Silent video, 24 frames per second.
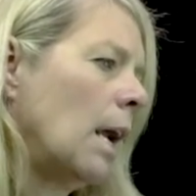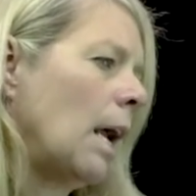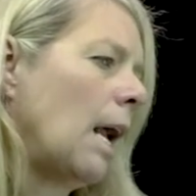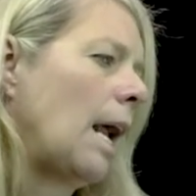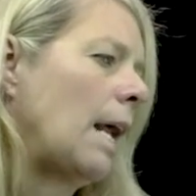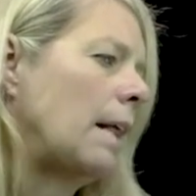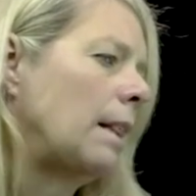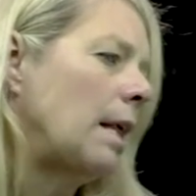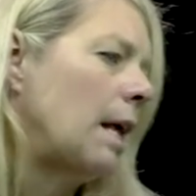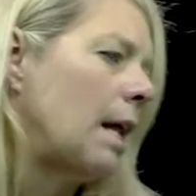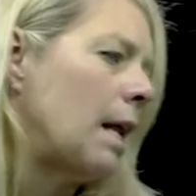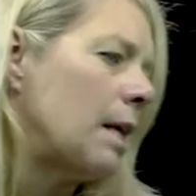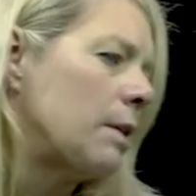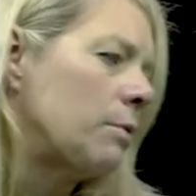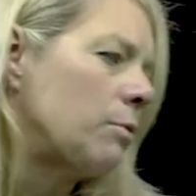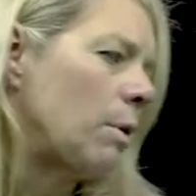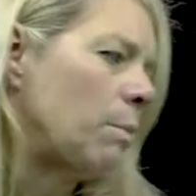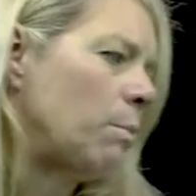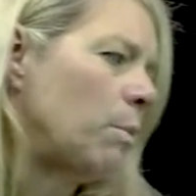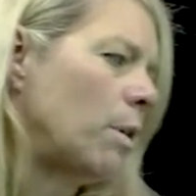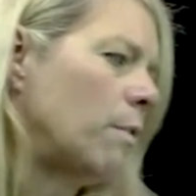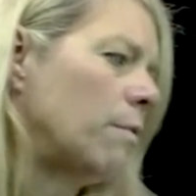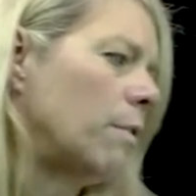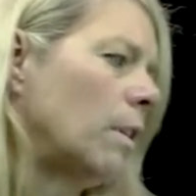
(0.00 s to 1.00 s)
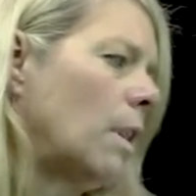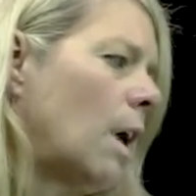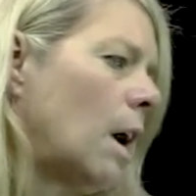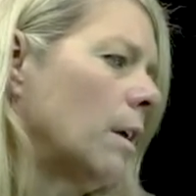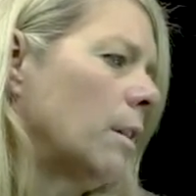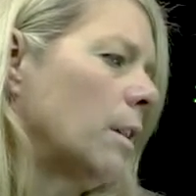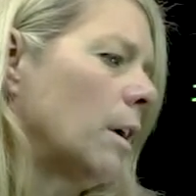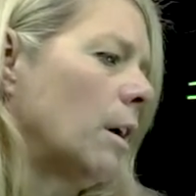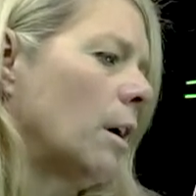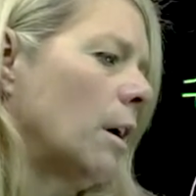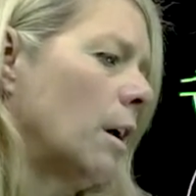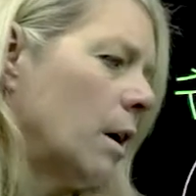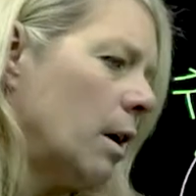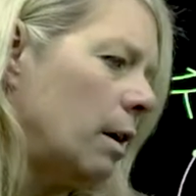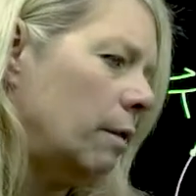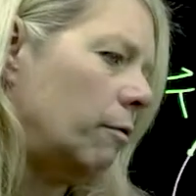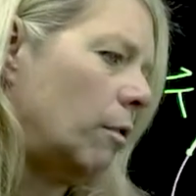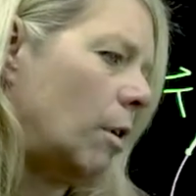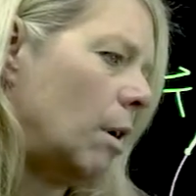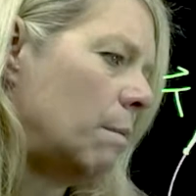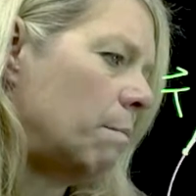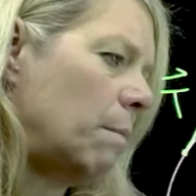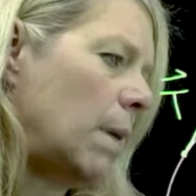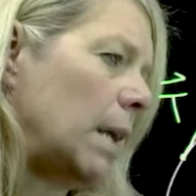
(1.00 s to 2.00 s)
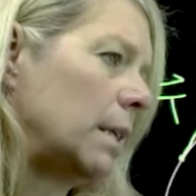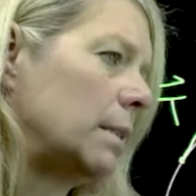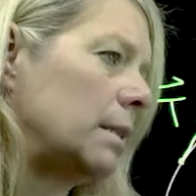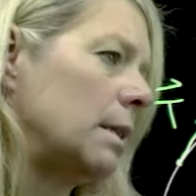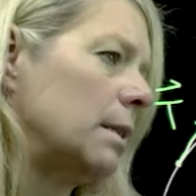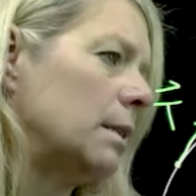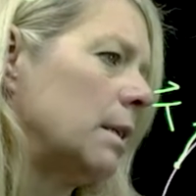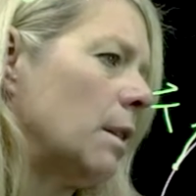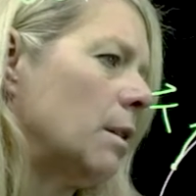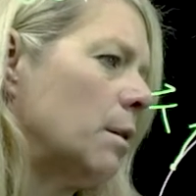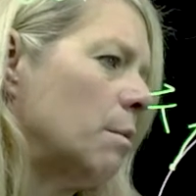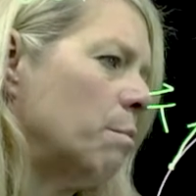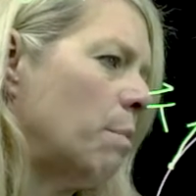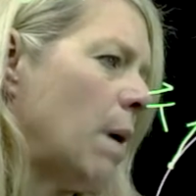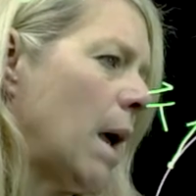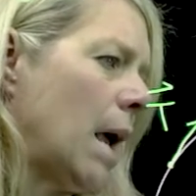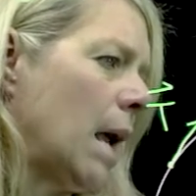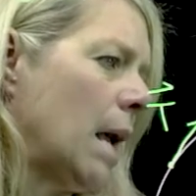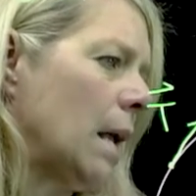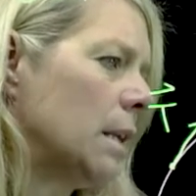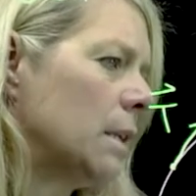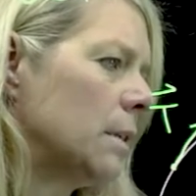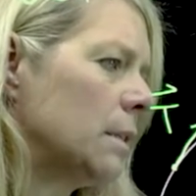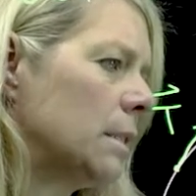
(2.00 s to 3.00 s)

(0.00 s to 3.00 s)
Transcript: And then as we move along the curve where it makes this other bend,